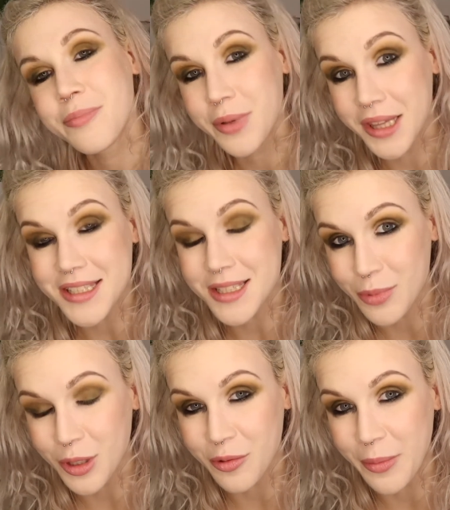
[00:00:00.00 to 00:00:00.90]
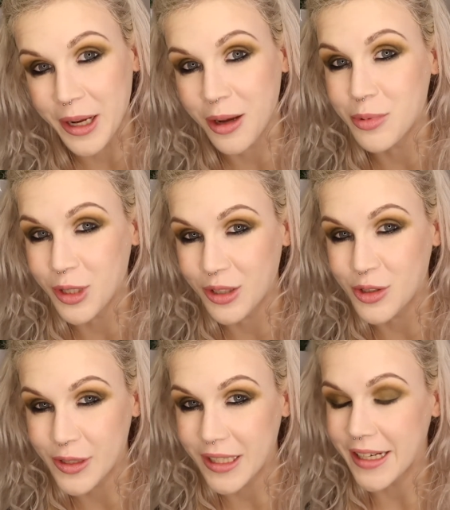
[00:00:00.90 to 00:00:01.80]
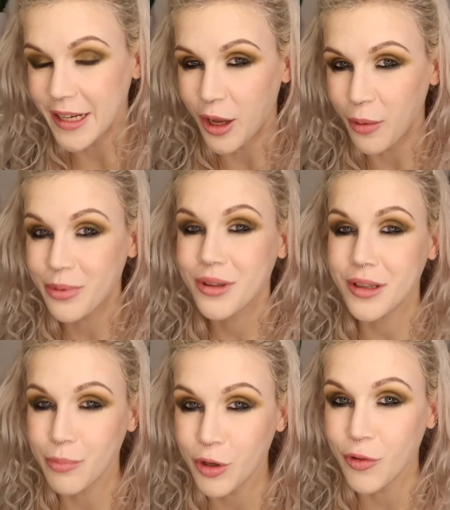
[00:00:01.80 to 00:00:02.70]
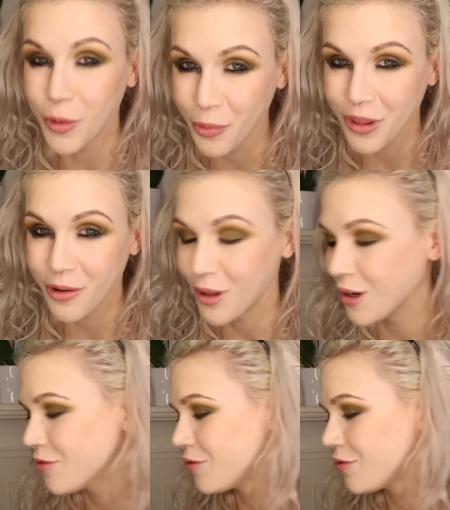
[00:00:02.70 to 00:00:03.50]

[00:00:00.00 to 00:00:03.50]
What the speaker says: But that's the beauty of makeup. You can just clean it up and move on with your life.